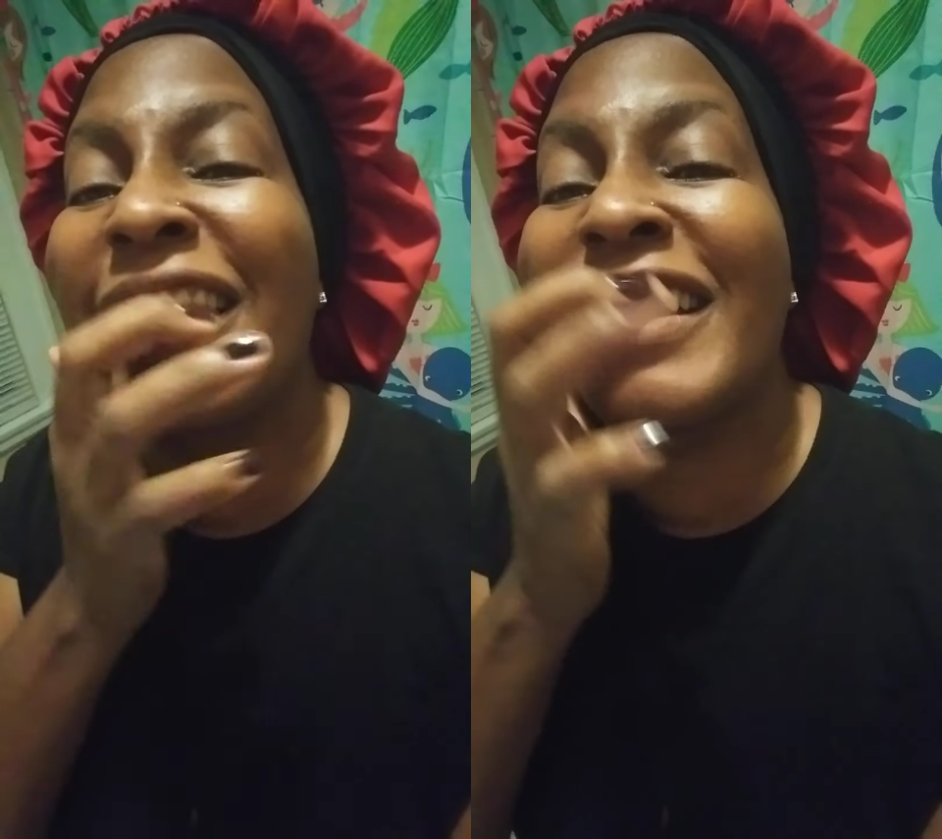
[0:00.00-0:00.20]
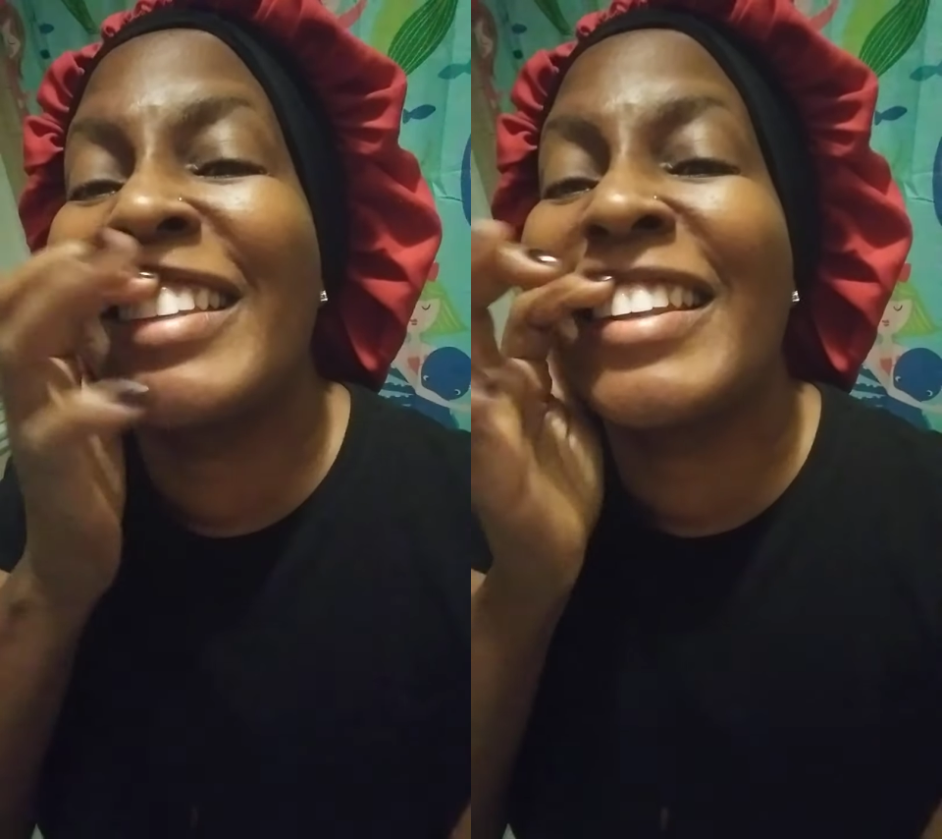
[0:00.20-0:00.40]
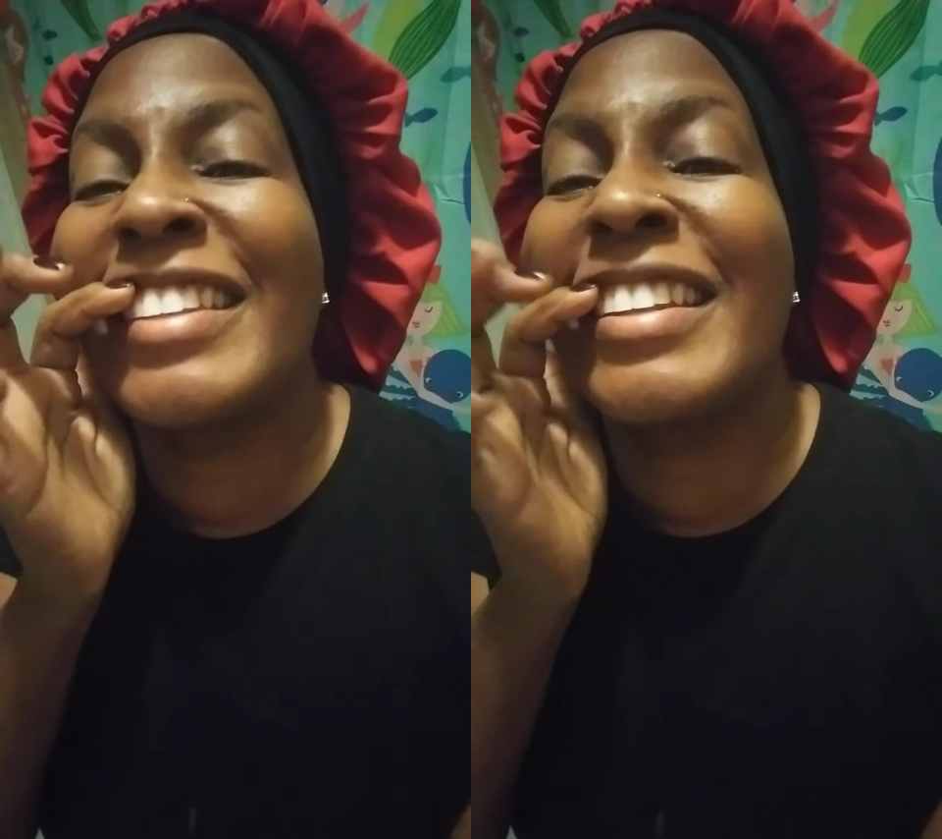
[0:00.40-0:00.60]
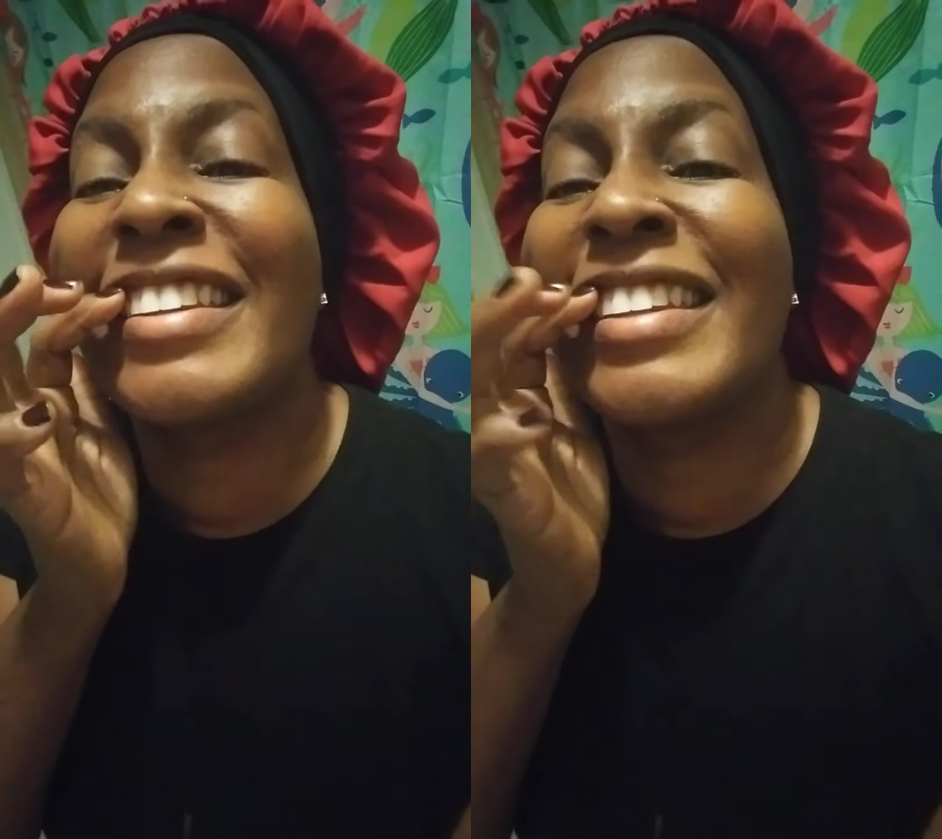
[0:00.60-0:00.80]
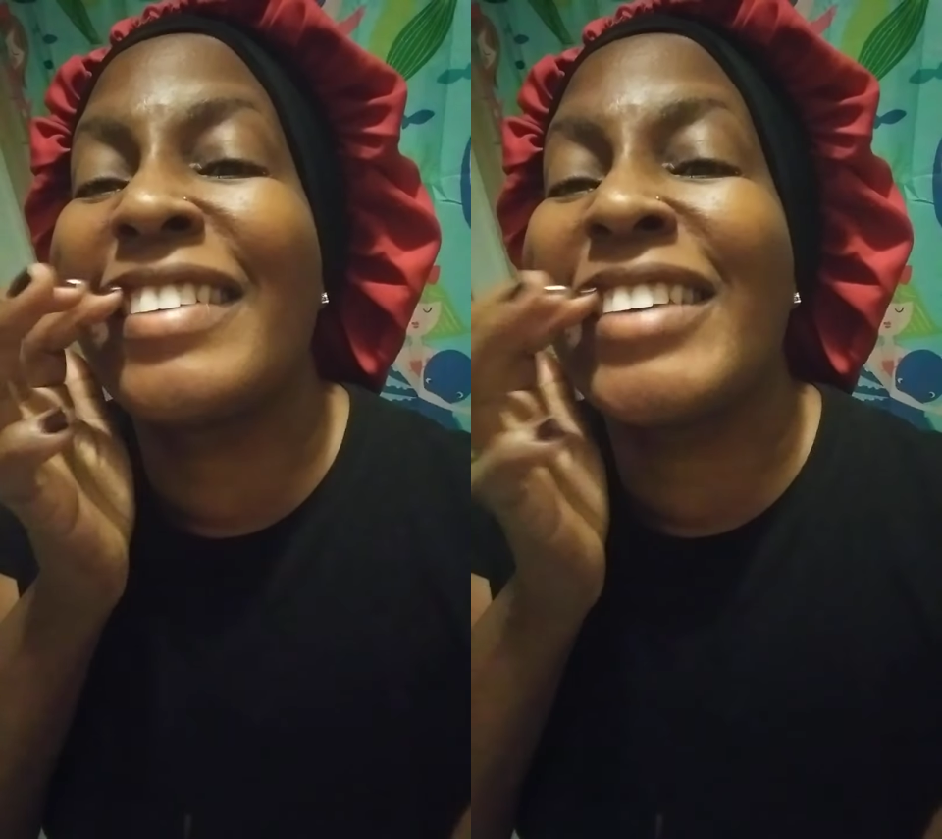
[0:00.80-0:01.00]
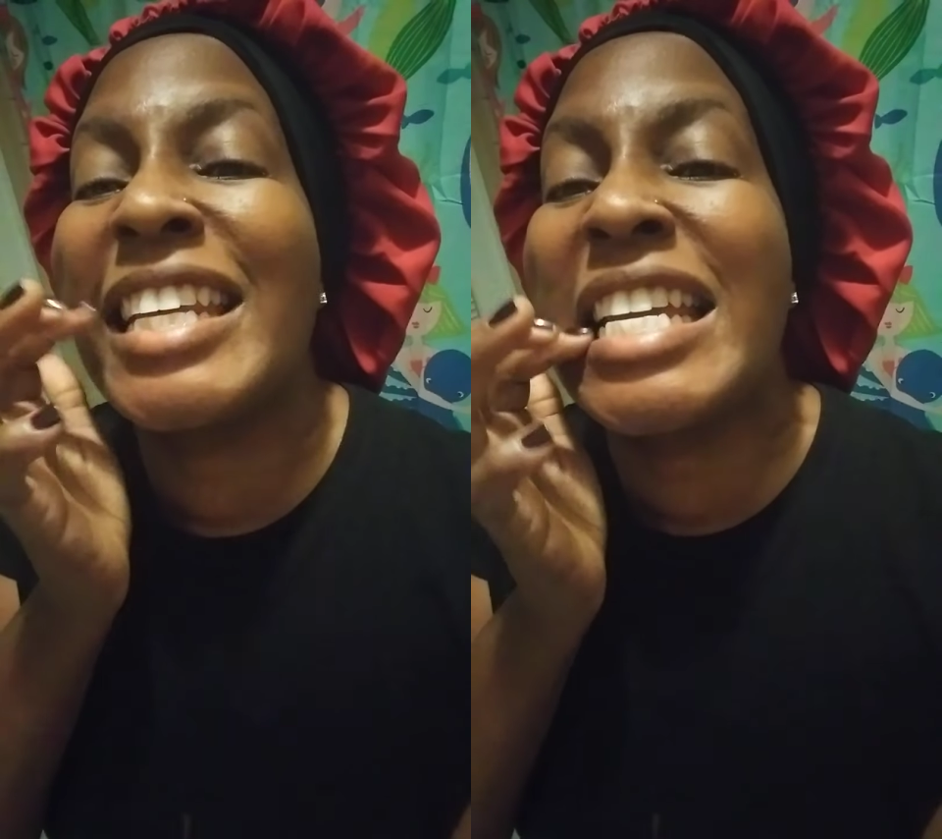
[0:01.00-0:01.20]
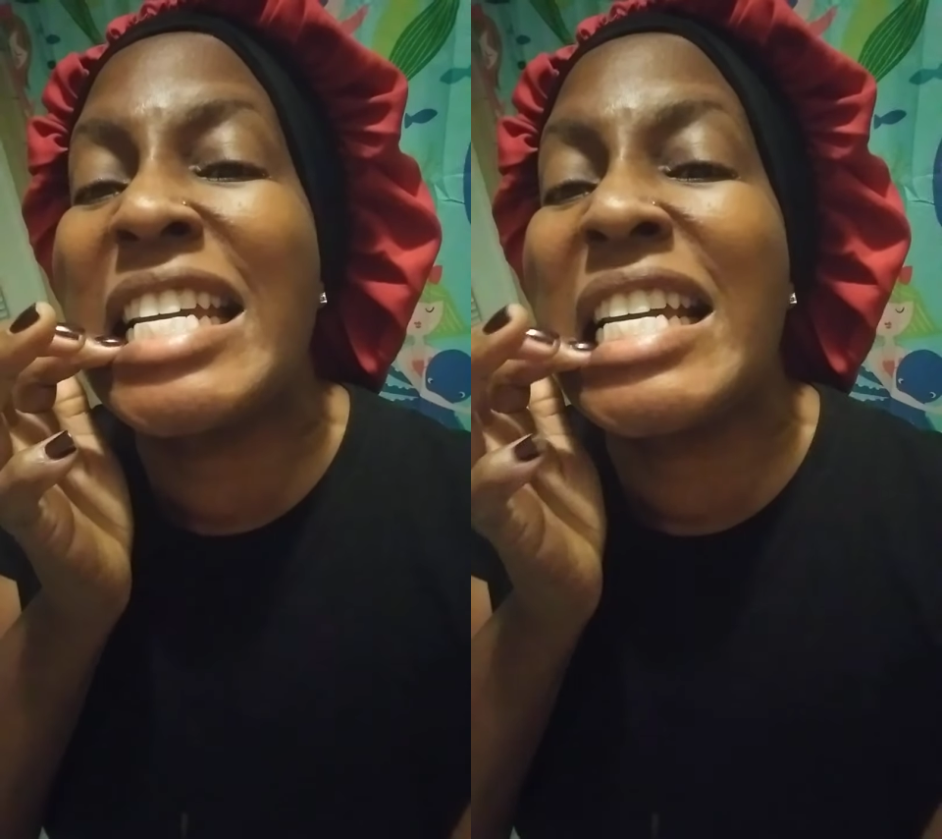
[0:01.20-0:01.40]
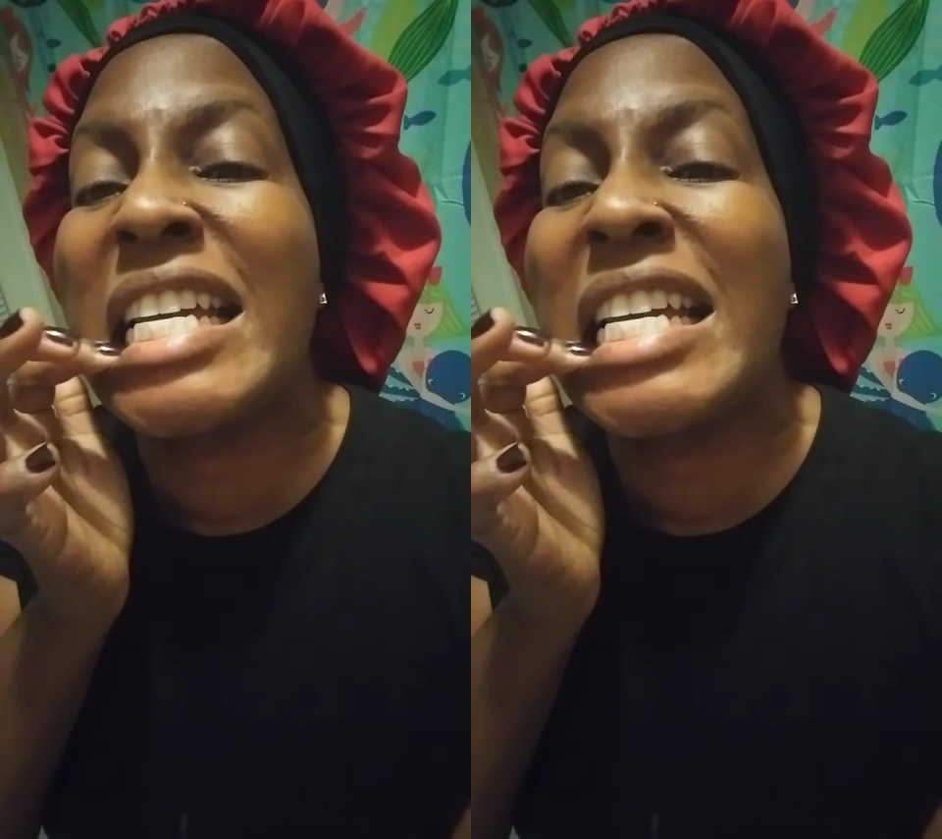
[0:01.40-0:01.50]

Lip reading: Dose sensitivity.